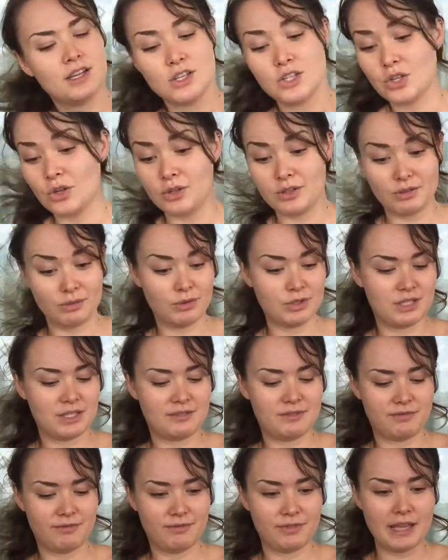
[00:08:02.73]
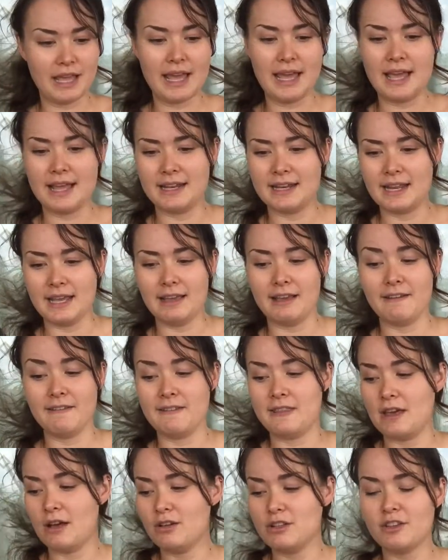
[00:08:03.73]
so it was, and
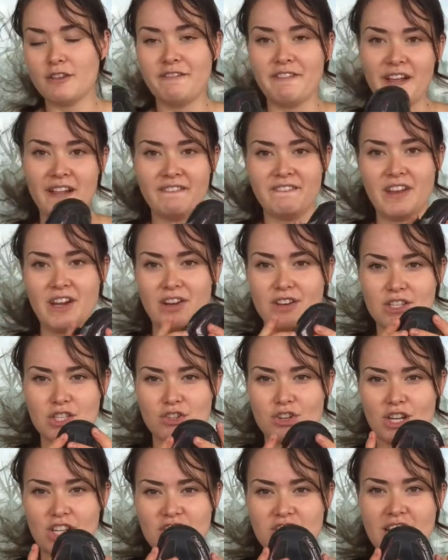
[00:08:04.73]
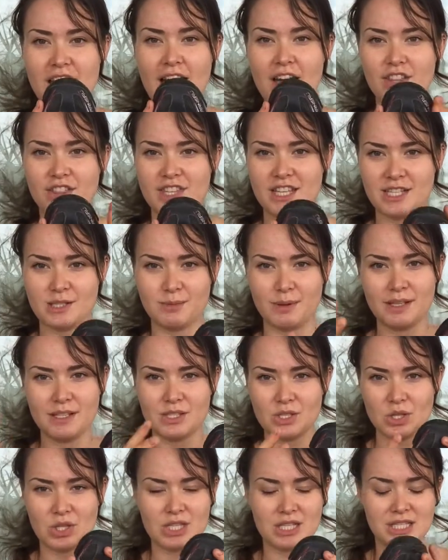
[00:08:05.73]
they also felt very stretched out, these
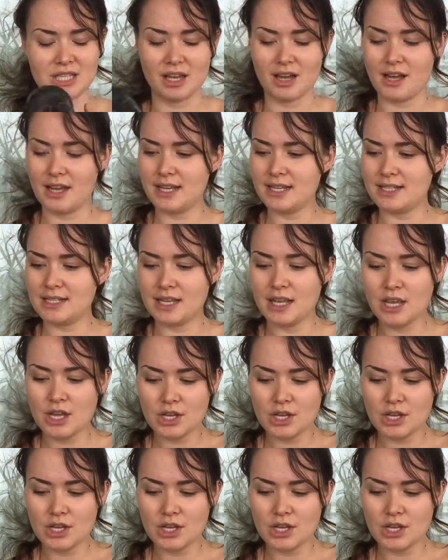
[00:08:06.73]
ones on the sides.